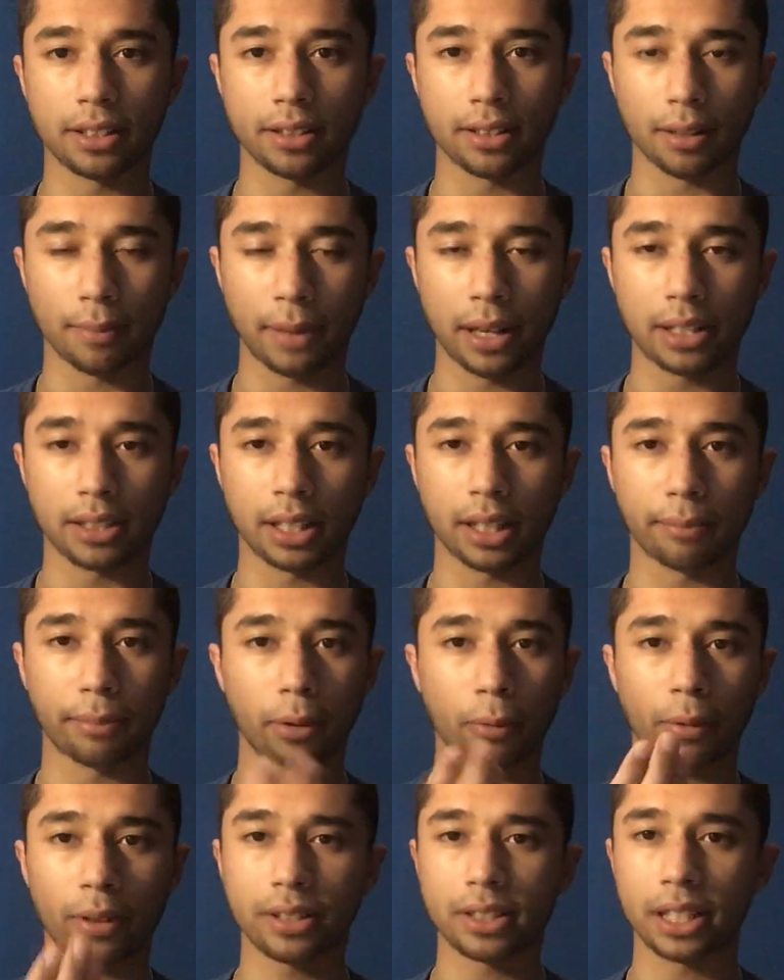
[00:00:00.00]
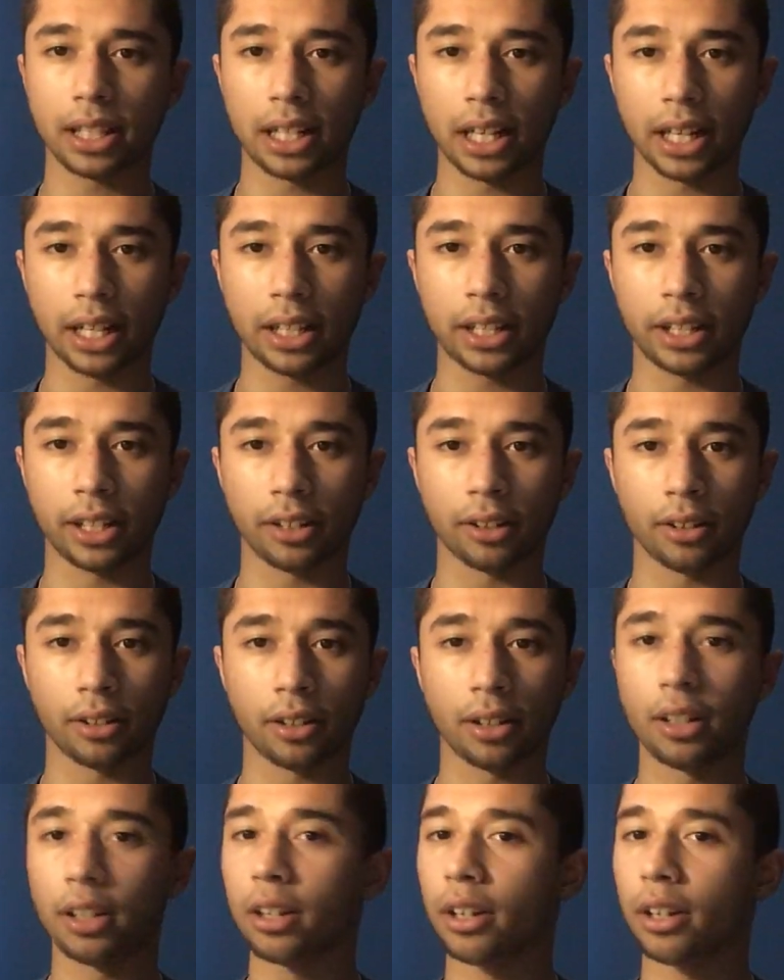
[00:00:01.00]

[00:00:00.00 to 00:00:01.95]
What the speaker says: is amazing. But once I got in here,